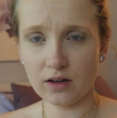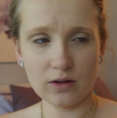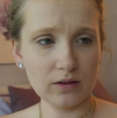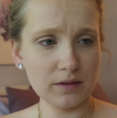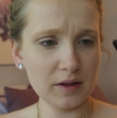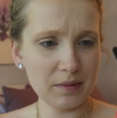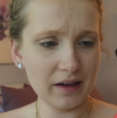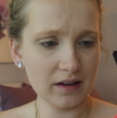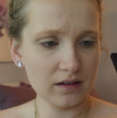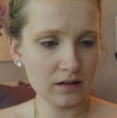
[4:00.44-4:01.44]
all over the
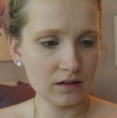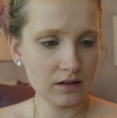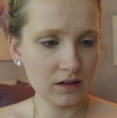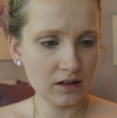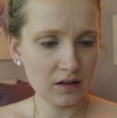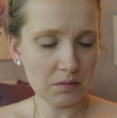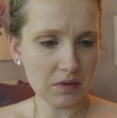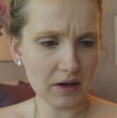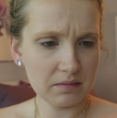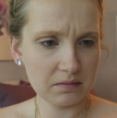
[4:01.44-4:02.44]
pan,
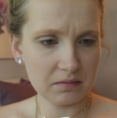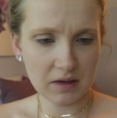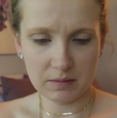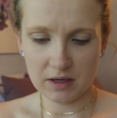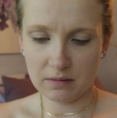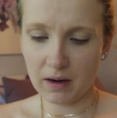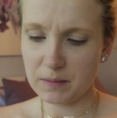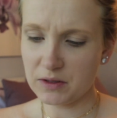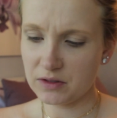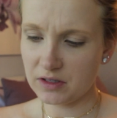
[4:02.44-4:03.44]
but I mean, I'm
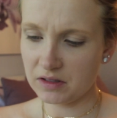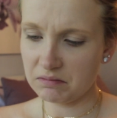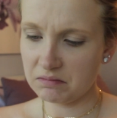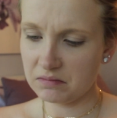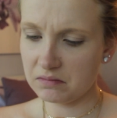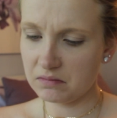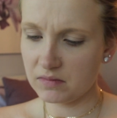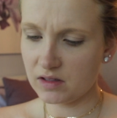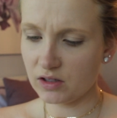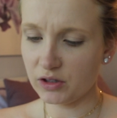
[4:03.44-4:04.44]
used to
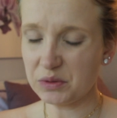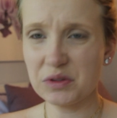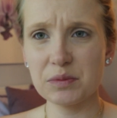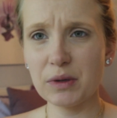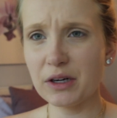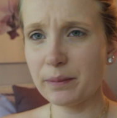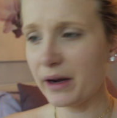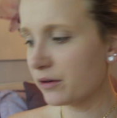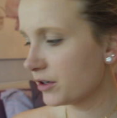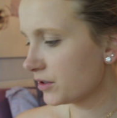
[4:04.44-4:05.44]
the loose
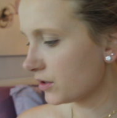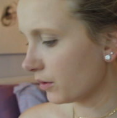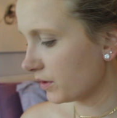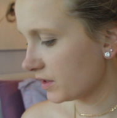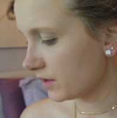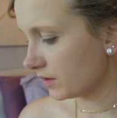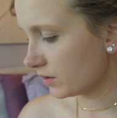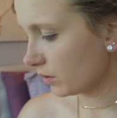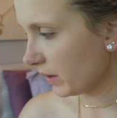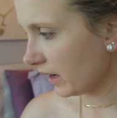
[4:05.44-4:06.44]
powder, so this isn't
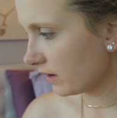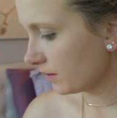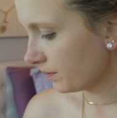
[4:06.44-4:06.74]
so bad.